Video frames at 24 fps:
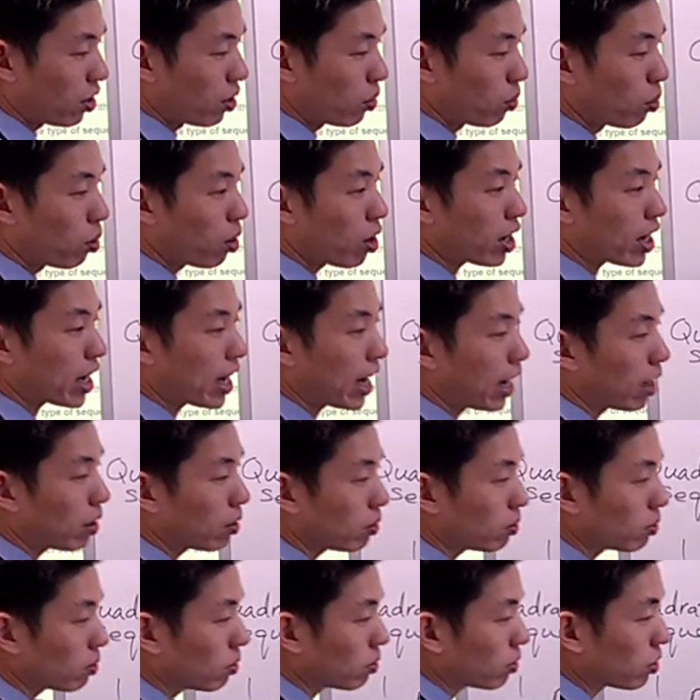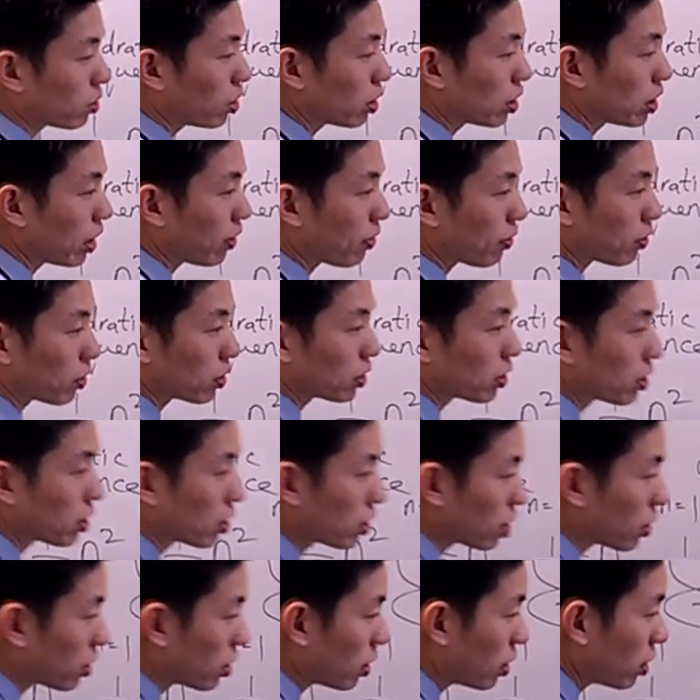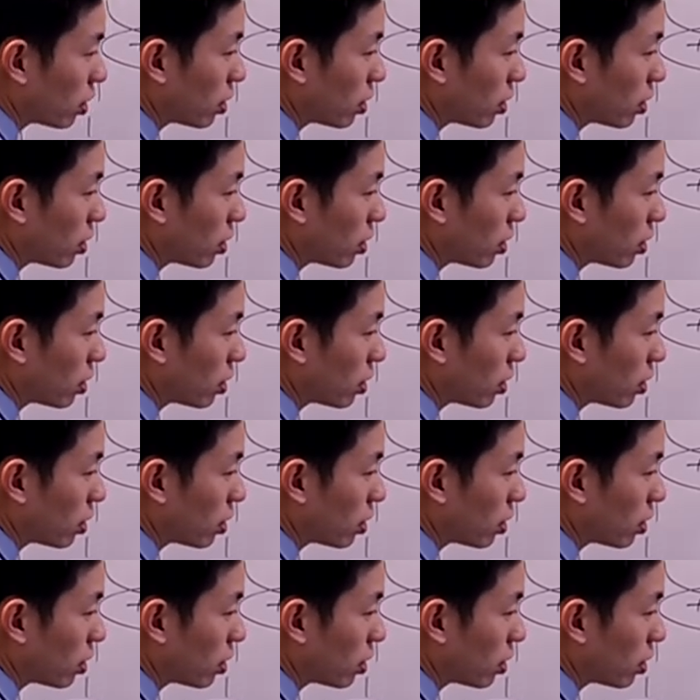work out the difference.